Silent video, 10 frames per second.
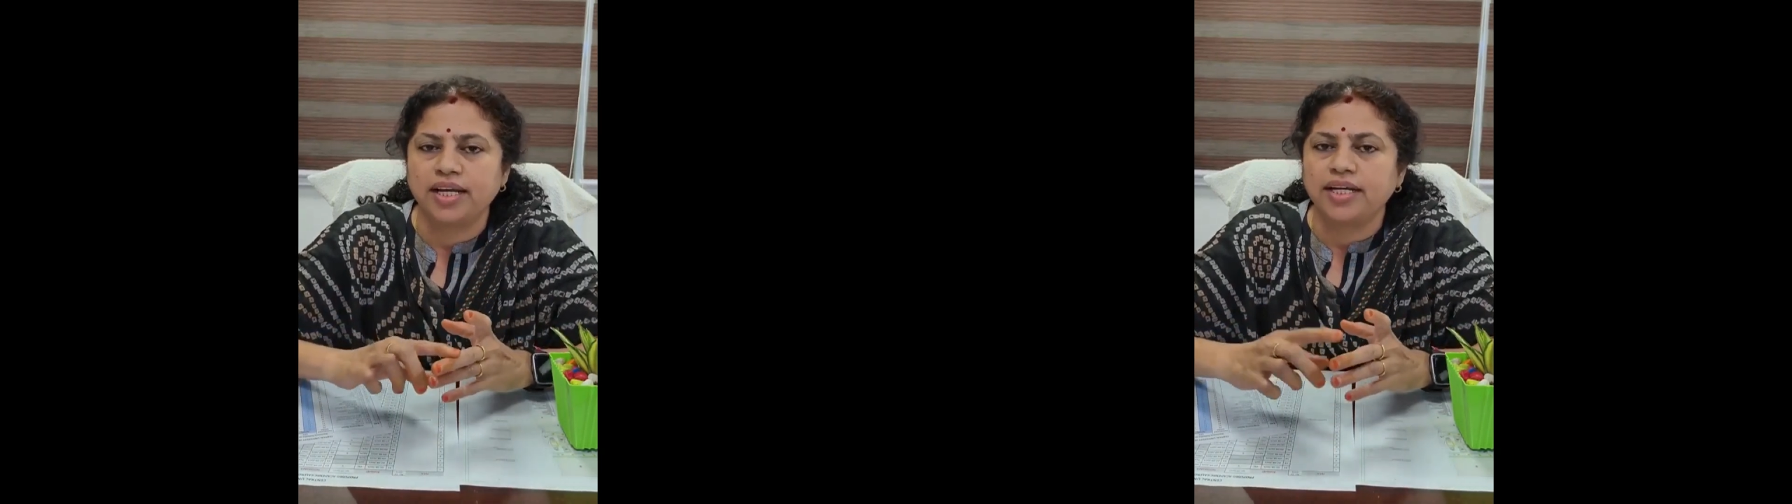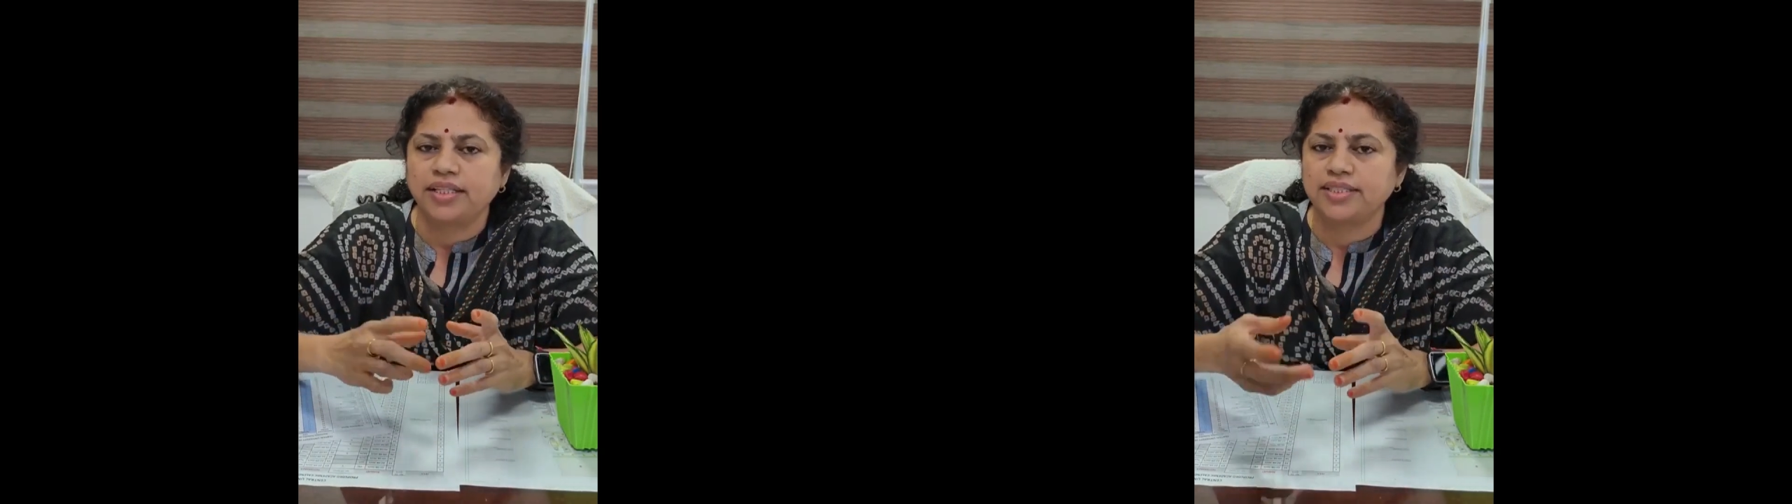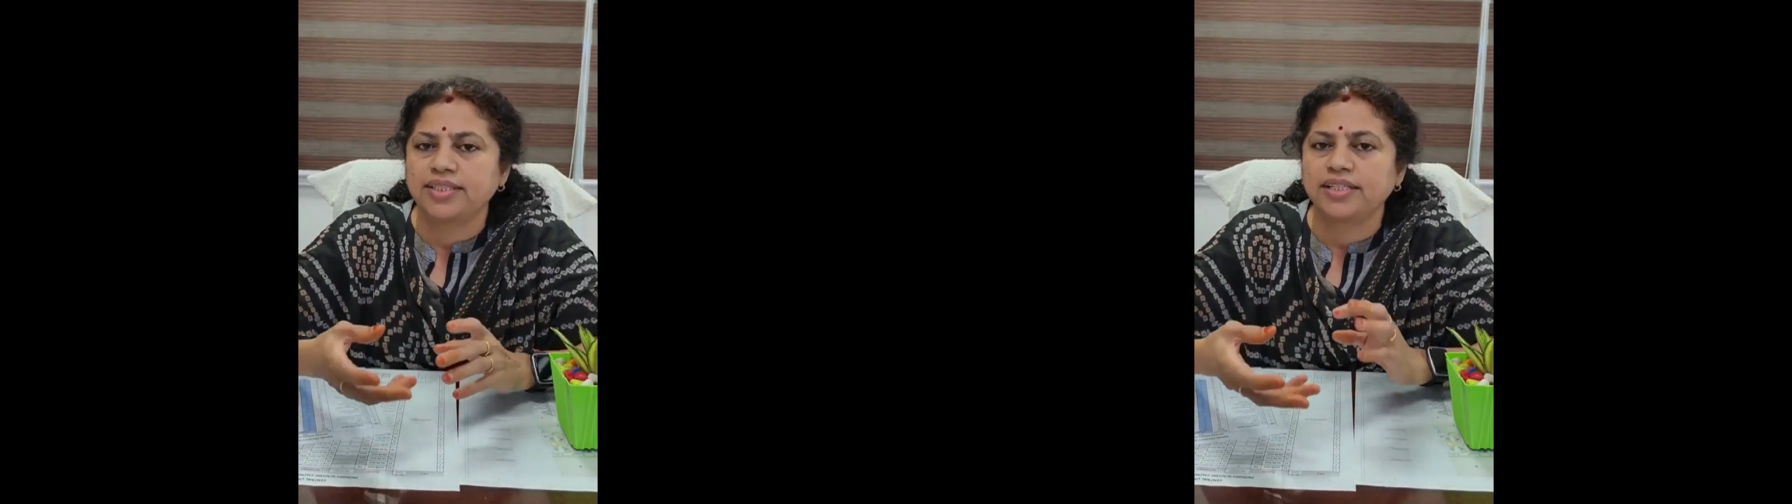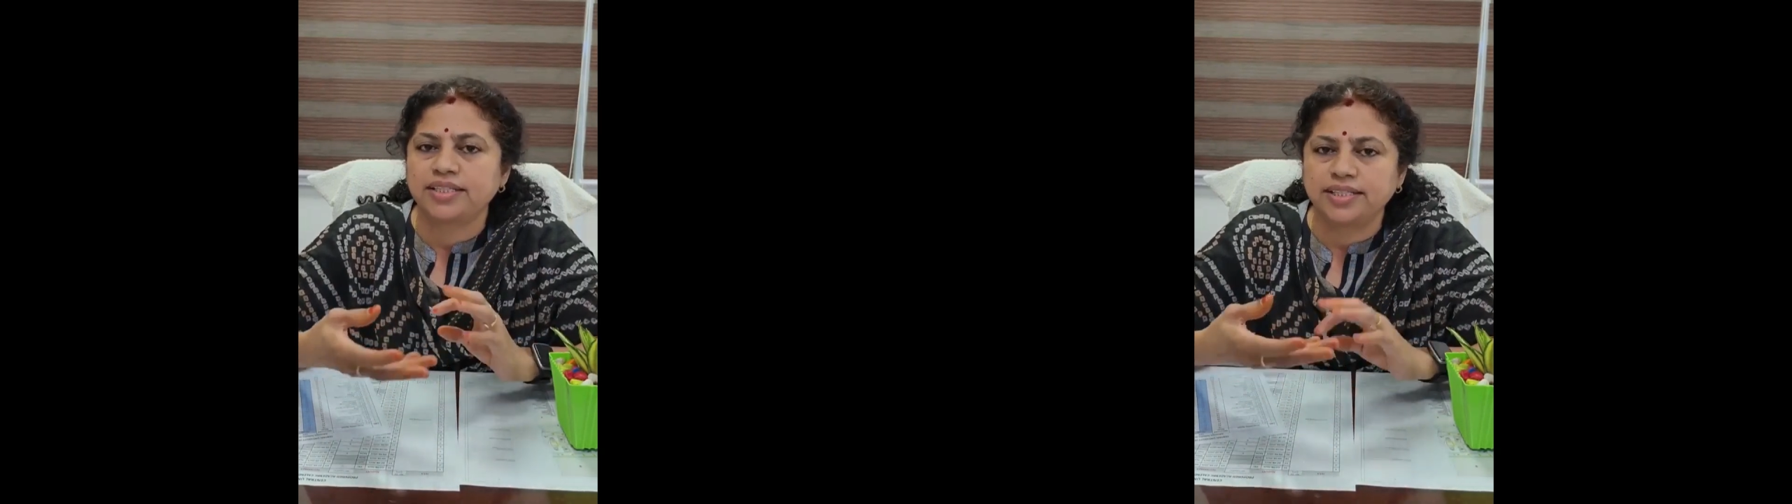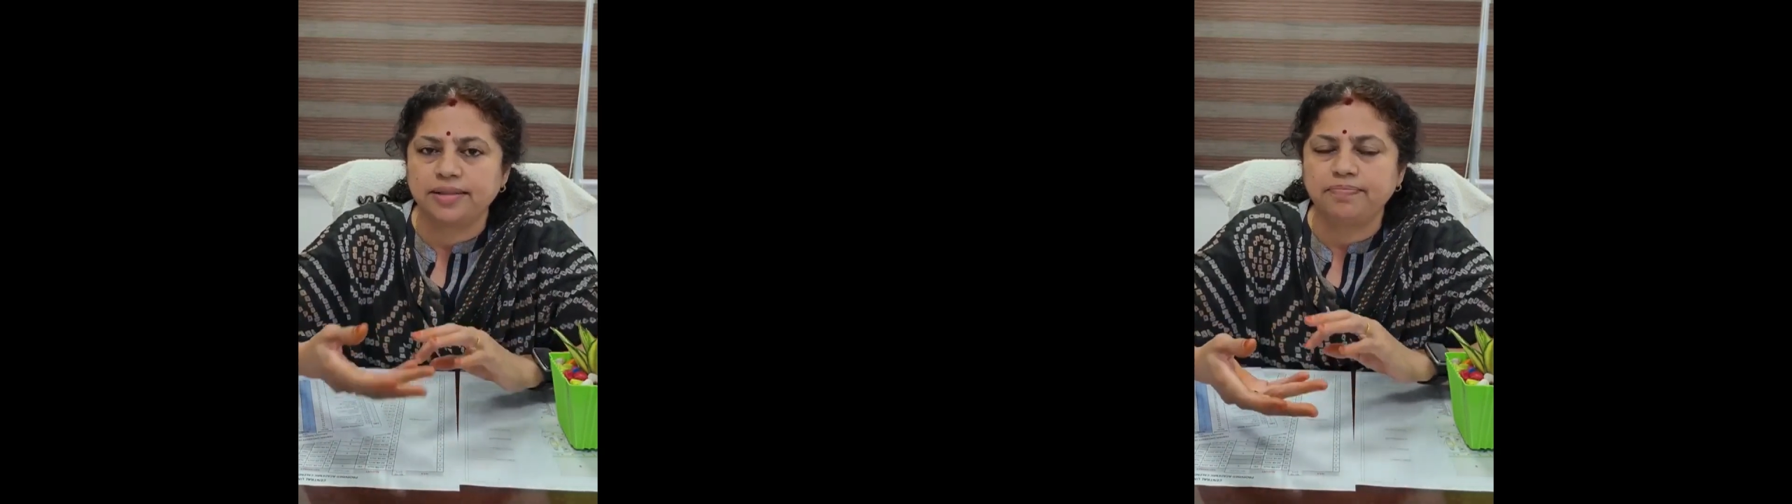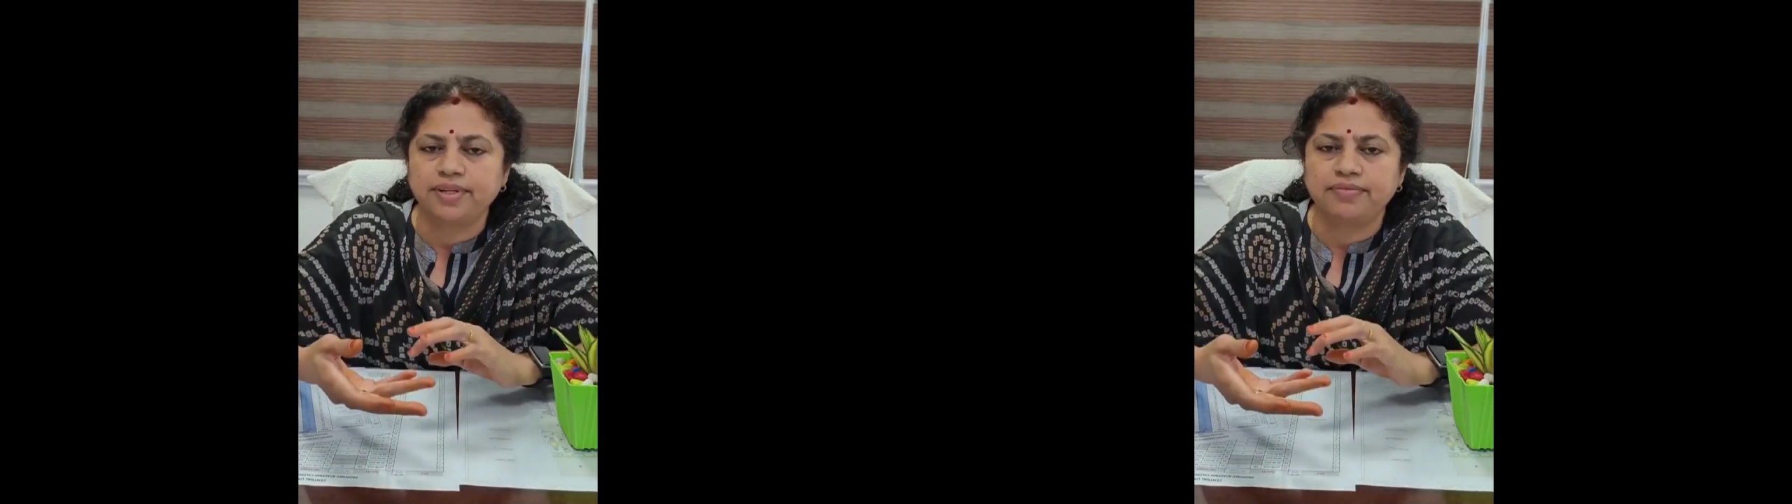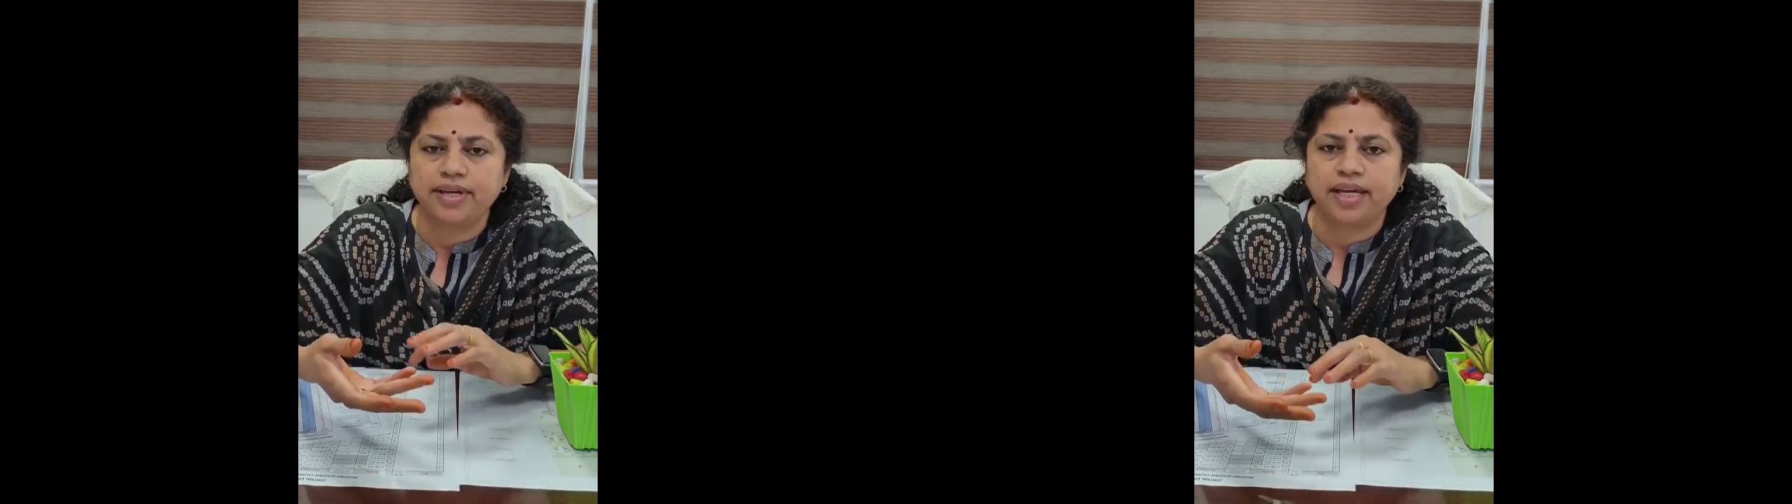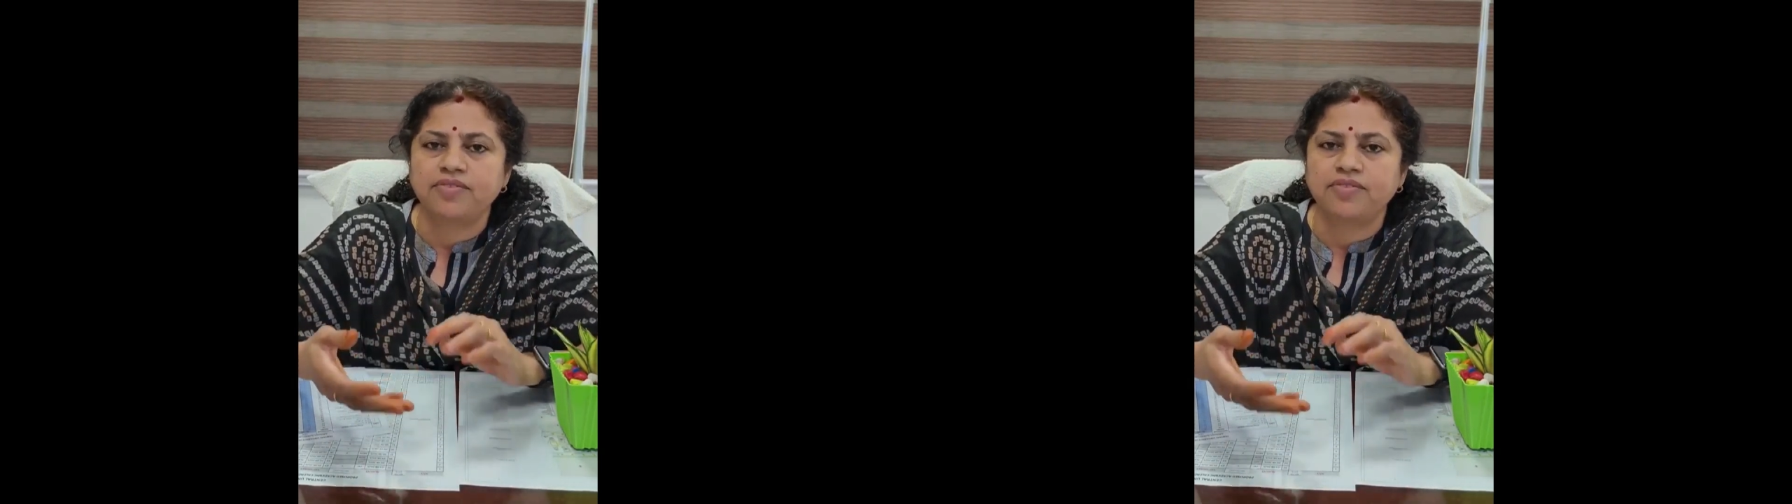These are the simple way